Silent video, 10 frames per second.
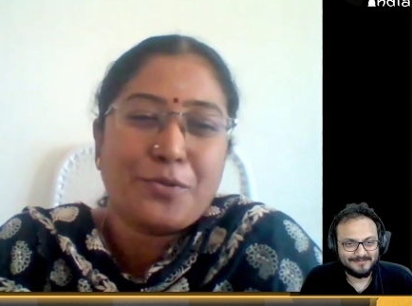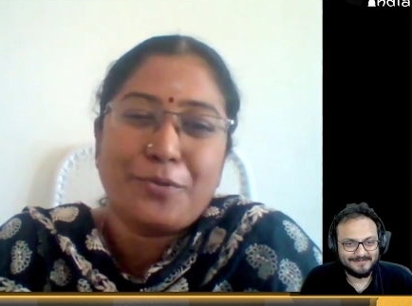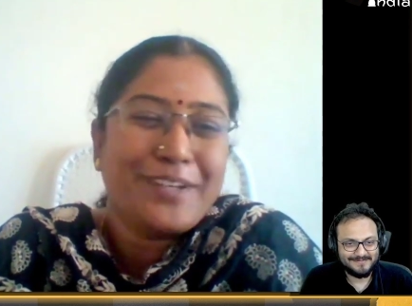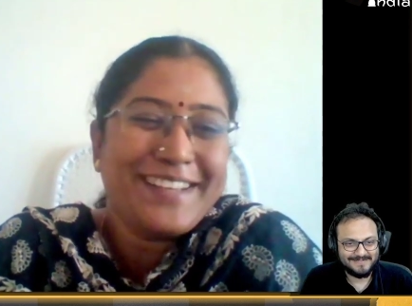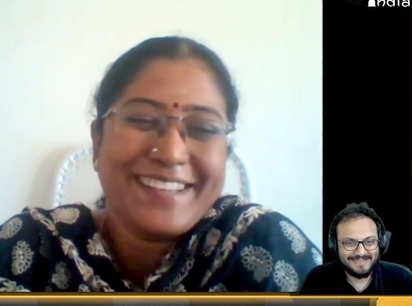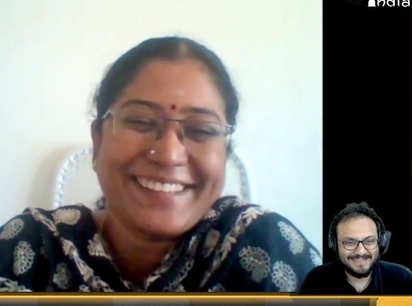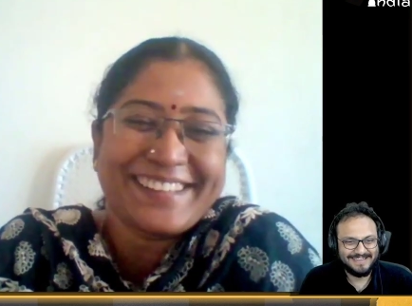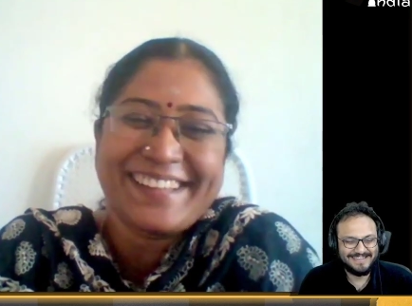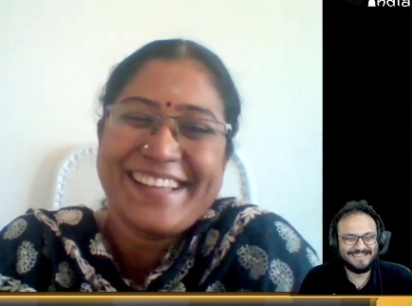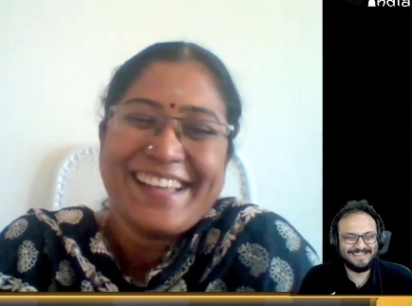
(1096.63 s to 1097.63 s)
Speaker 1: so.
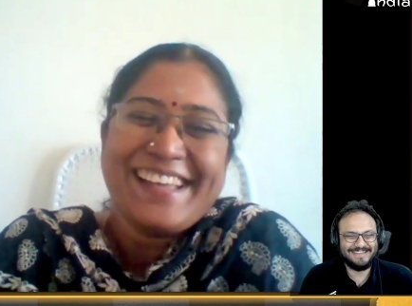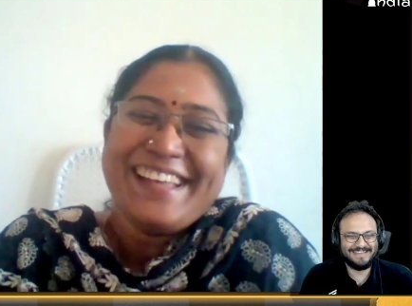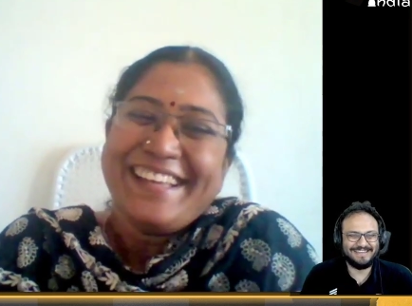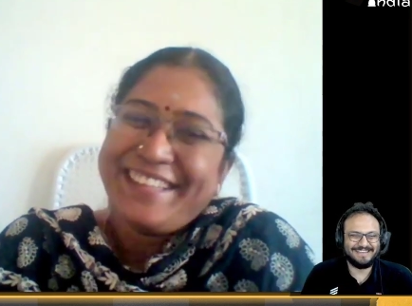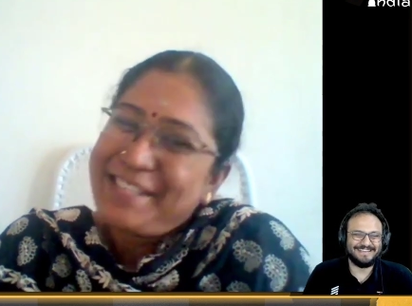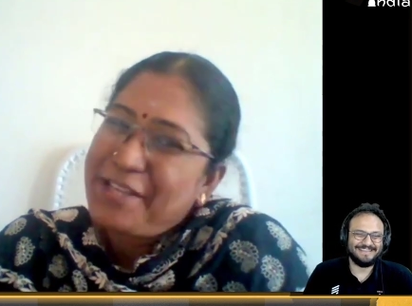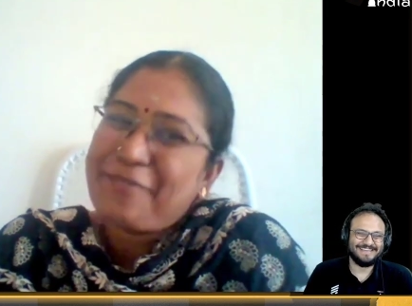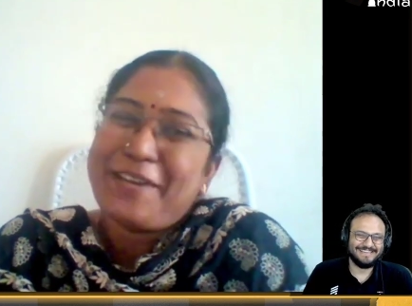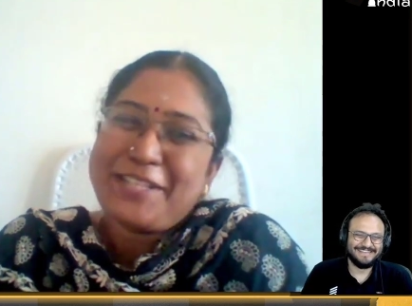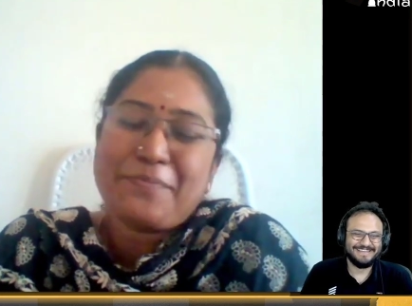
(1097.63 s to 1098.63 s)
This is
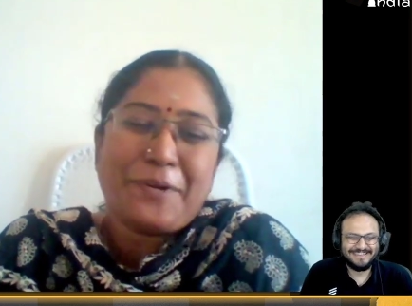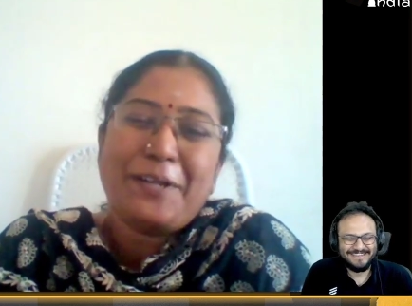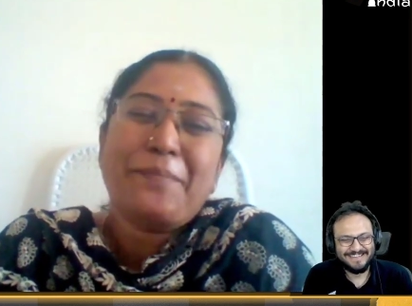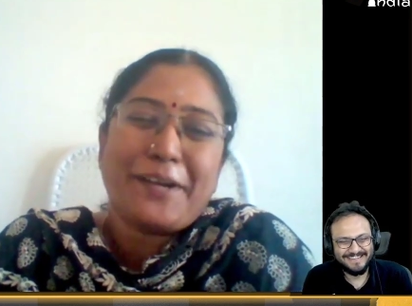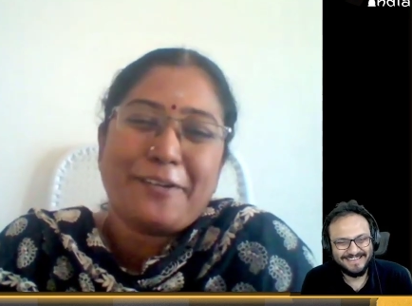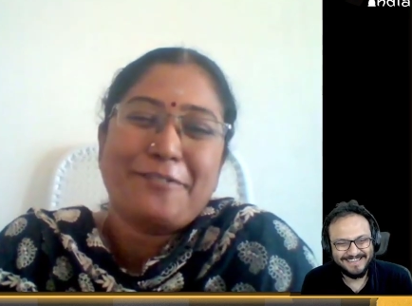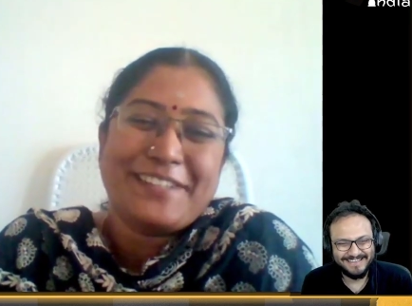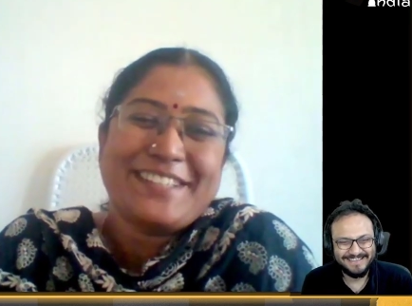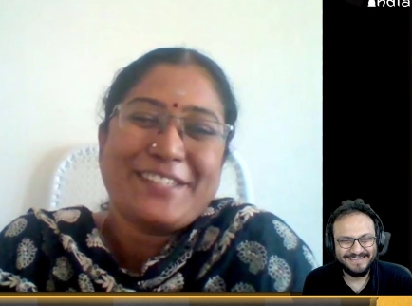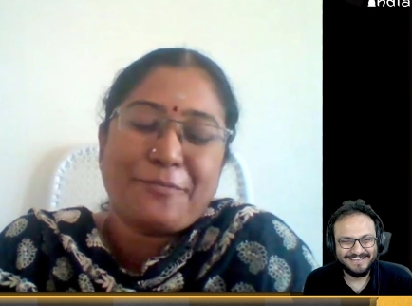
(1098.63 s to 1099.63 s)
a very smaller part
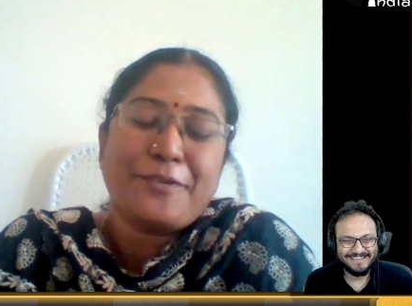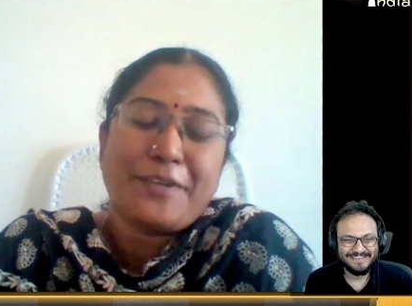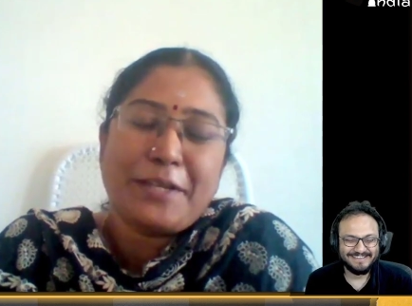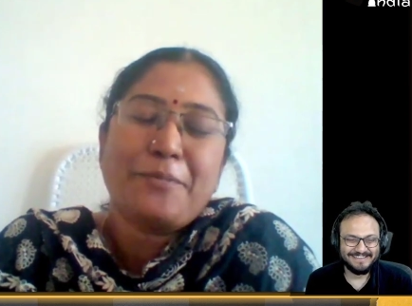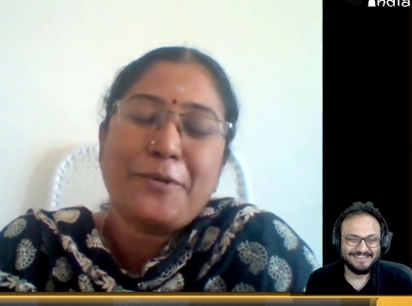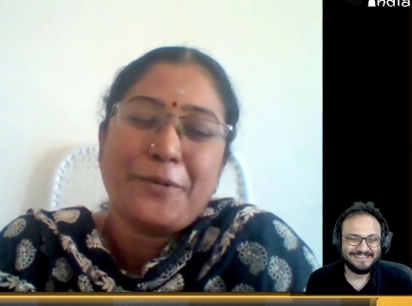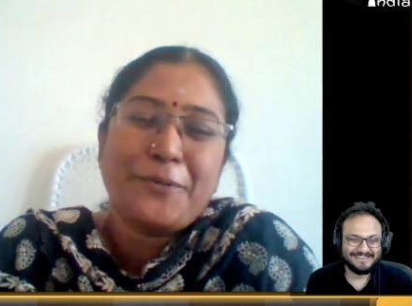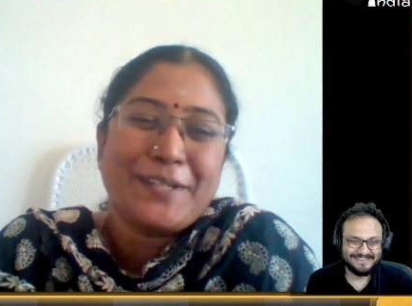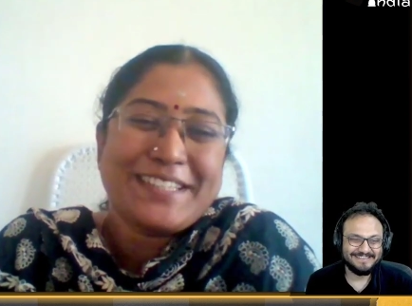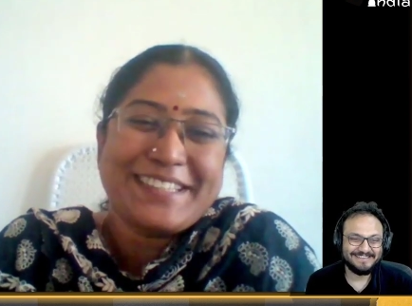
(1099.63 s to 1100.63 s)
of it, so we were able to
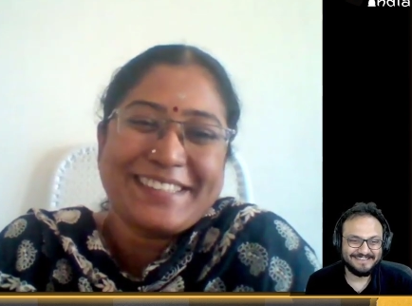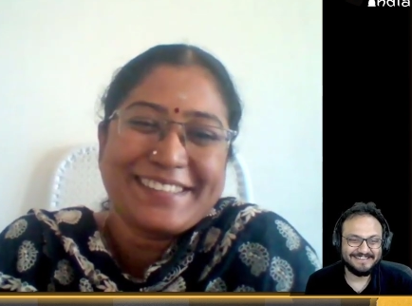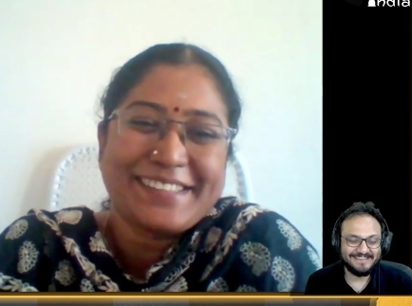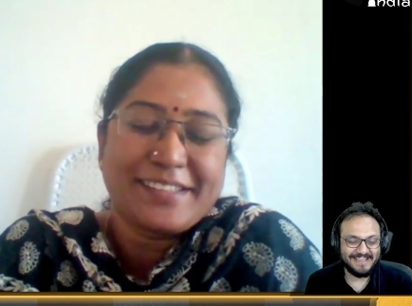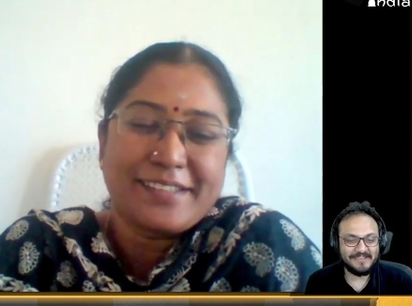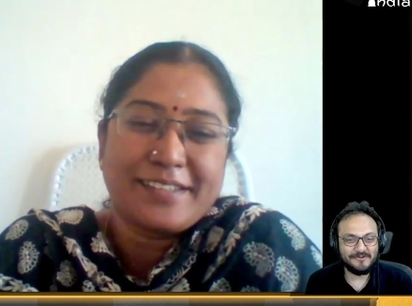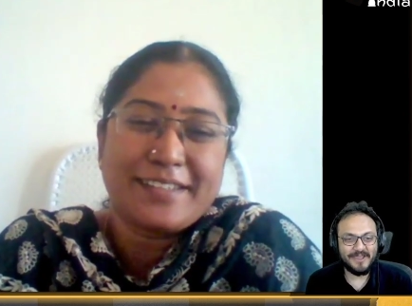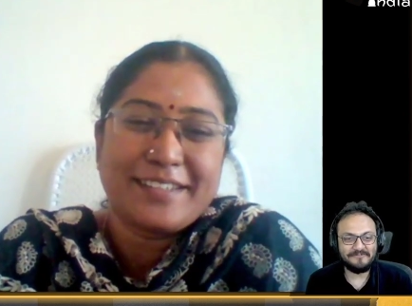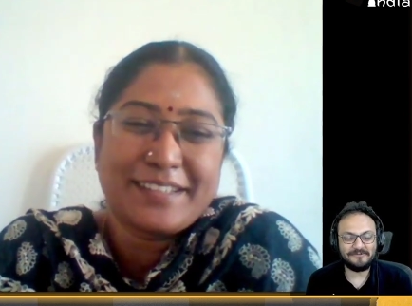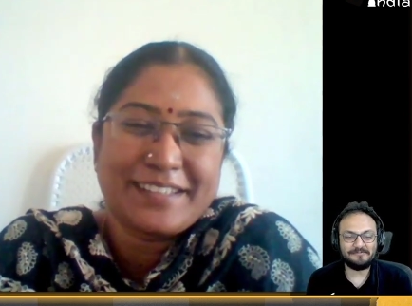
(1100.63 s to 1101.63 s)
do it.
Speaker 2: Yeah, you
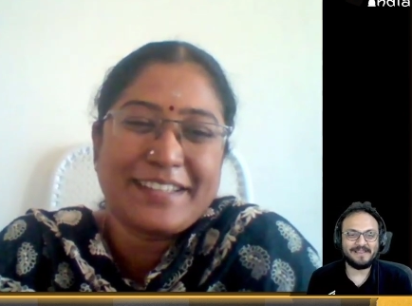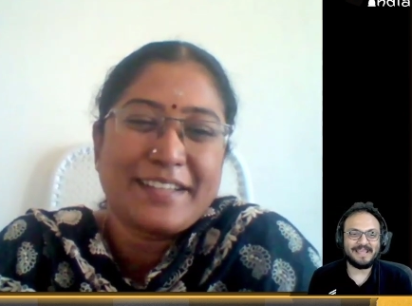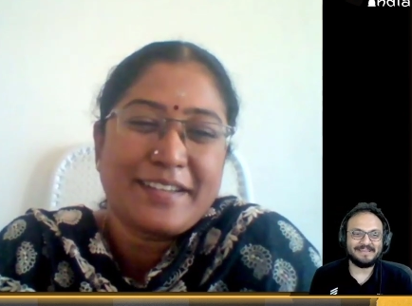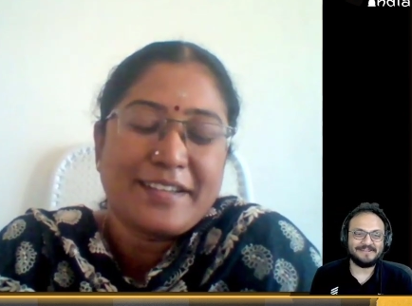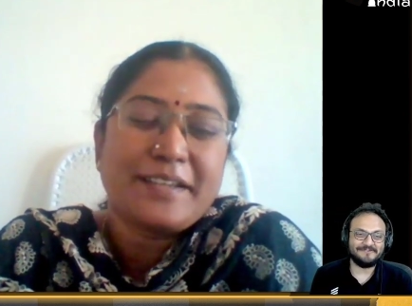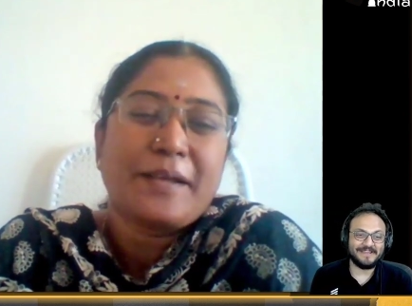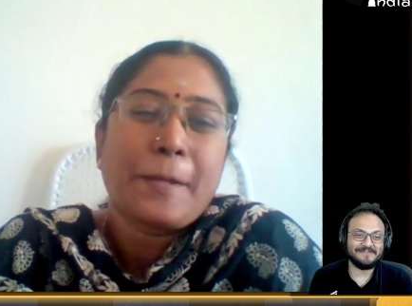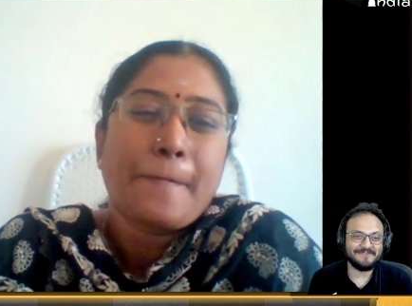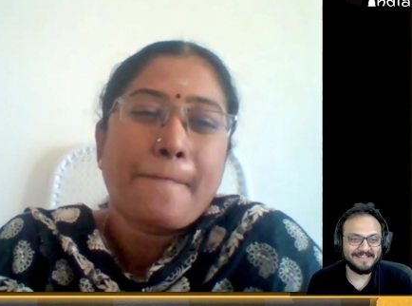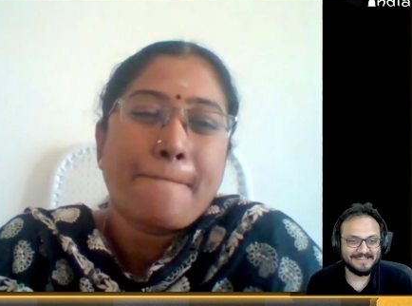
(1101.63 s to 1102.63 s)
have to plan it very
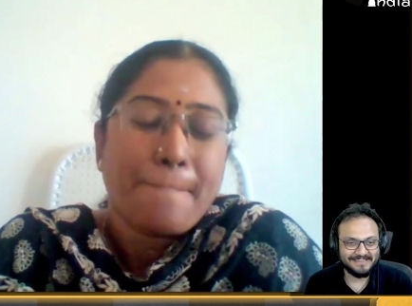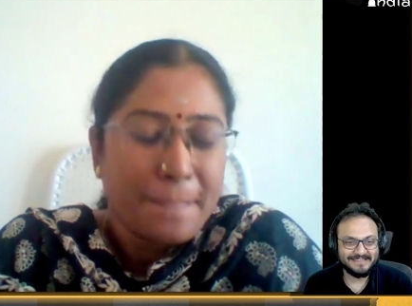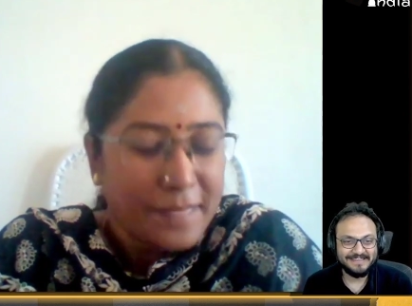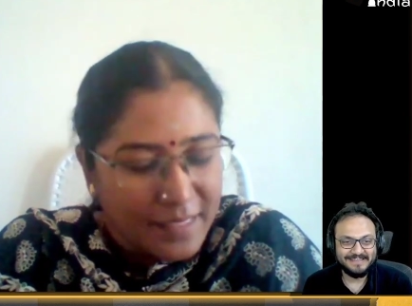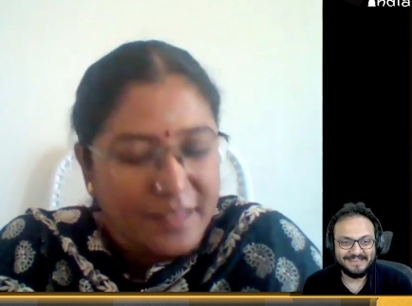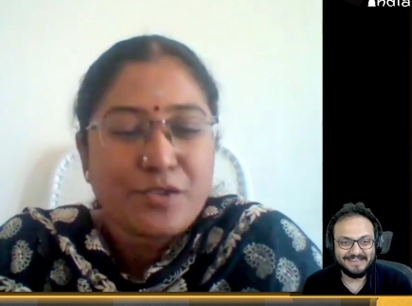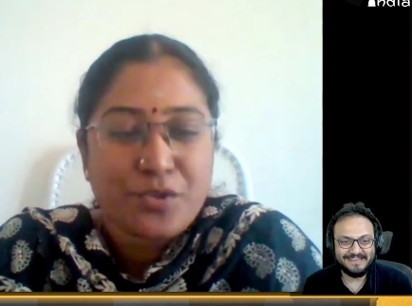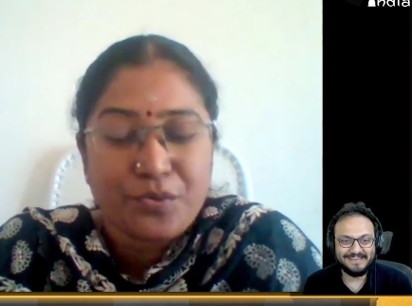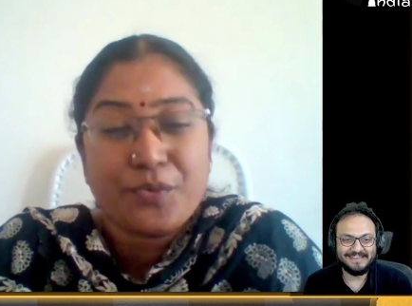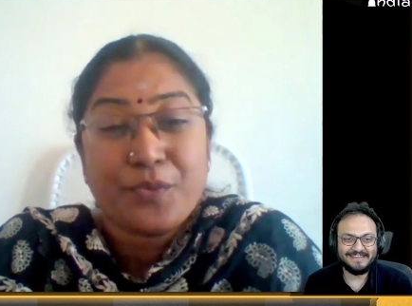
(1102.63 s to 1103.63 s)
well.
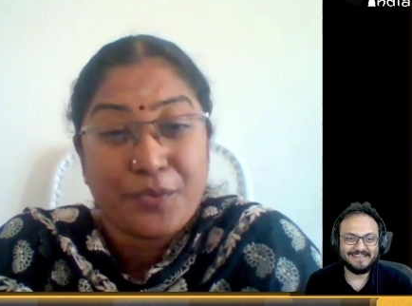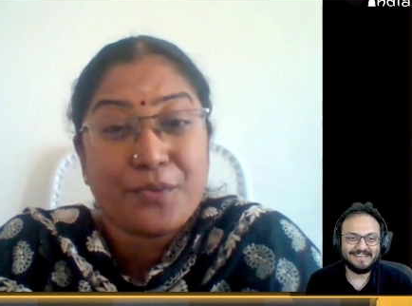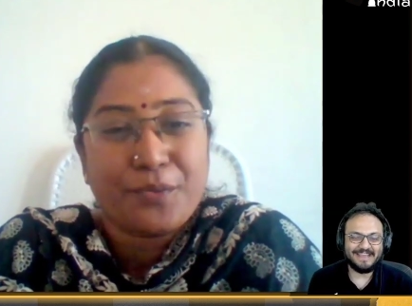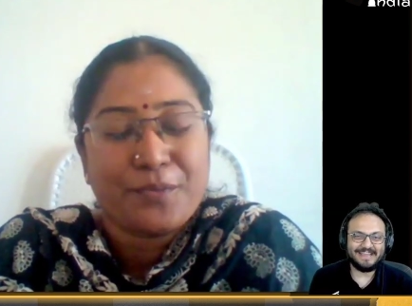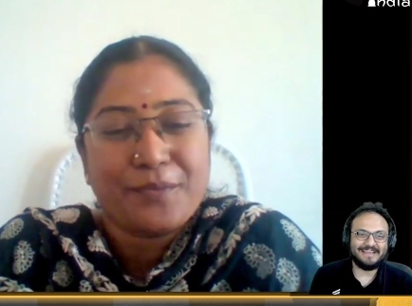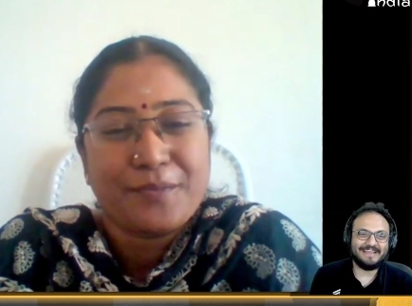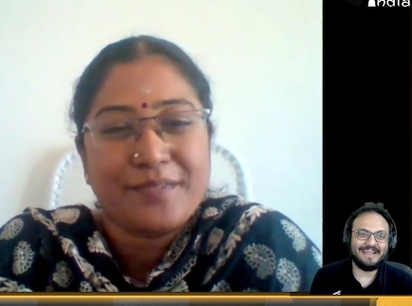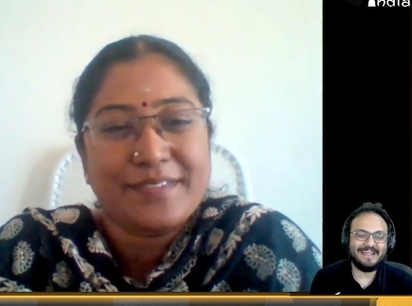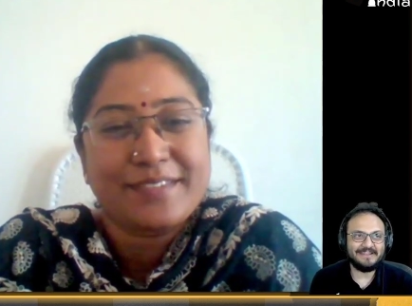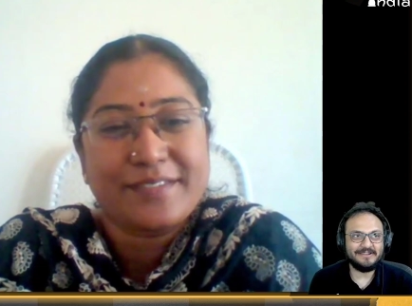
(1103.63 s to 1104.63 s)
Speaker 1: True, true.
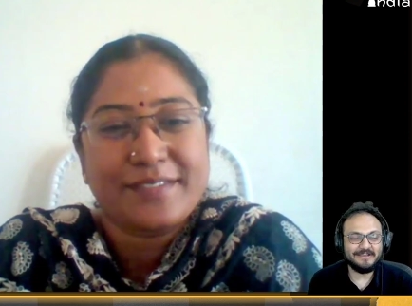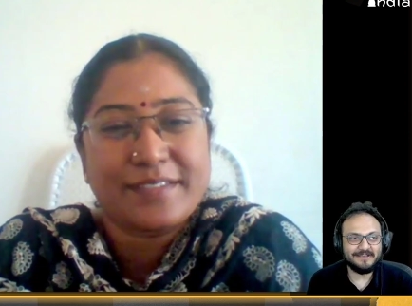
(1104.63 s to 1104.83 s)
Speaker 2: And